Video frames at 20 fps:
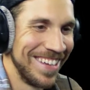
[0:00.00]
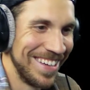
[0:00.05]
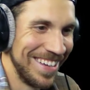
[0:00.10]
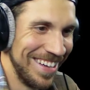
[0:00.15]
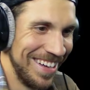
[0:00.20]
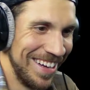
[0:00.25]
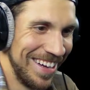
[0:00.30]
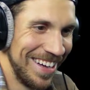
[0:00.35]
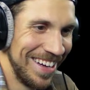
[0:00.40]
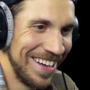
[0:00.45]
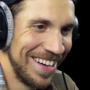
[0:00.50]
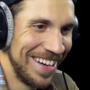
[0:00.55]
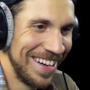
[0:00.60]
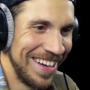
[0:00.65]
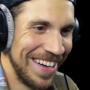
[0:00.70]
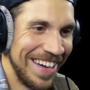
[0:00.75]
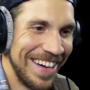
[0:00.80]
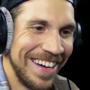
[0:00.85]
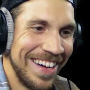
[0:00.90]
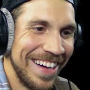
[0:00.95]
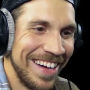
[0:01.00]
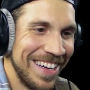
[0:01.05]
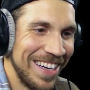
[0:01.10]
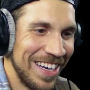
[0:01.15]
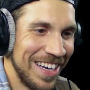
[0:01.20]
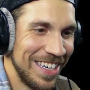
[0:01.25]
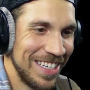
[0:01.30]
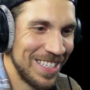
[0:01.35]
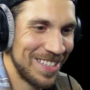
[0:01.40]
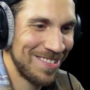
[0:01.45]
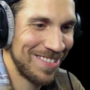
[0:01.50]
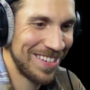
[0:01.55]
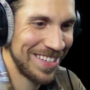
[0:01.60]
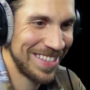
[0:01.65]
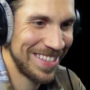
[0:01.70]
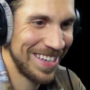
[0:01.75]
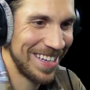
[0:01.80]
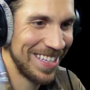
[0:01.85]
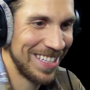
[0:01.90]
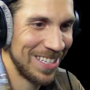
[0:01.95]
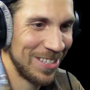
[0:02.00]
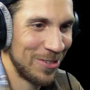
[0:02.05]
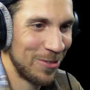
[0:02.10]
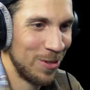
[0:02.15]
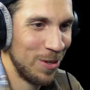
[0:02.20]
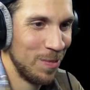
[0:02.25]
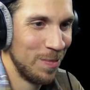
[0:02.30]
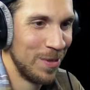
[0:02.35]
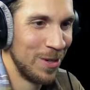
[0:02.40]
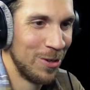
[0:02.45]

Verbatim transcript: Uh, I just want to stay in this room